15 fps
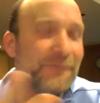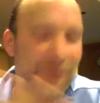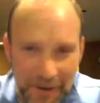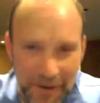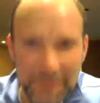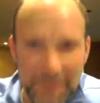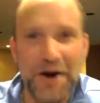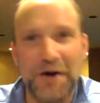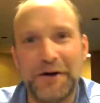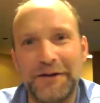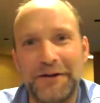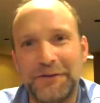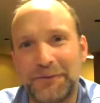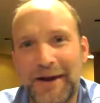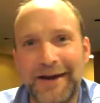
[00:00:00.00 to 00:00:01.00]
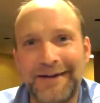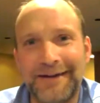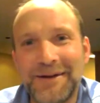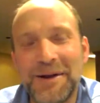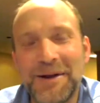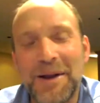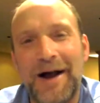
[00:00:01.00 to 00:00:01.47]
Americans, right?
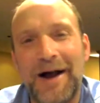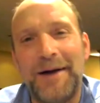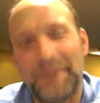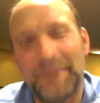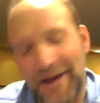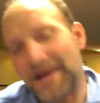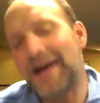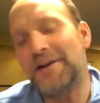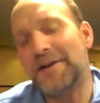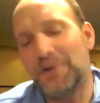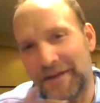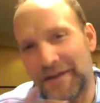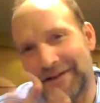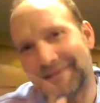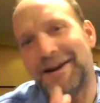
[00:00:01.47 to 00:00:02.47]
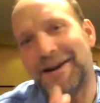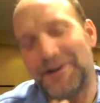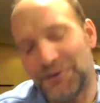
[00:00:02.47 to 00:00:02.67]
I know that's kind of